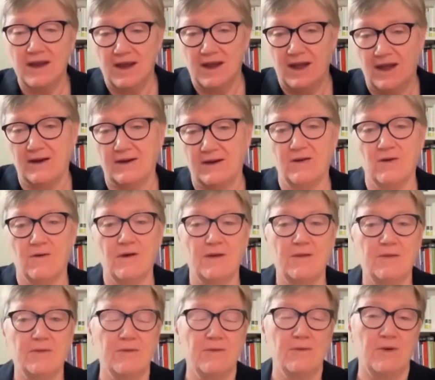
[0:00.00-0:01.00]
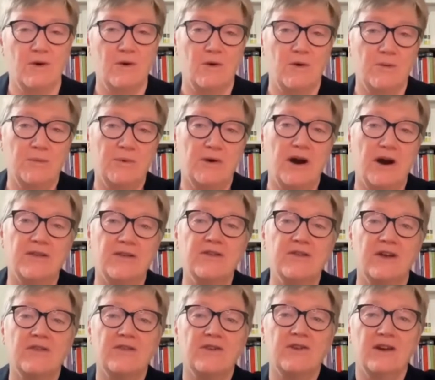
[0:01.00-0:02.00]
going through the whole
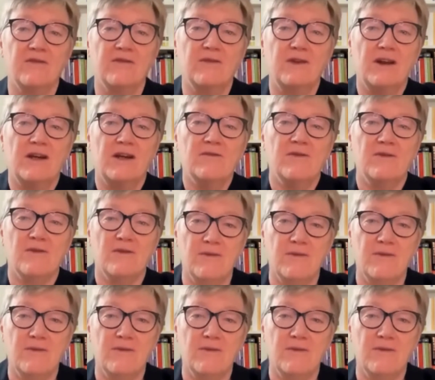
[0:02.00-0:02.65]
process at every level.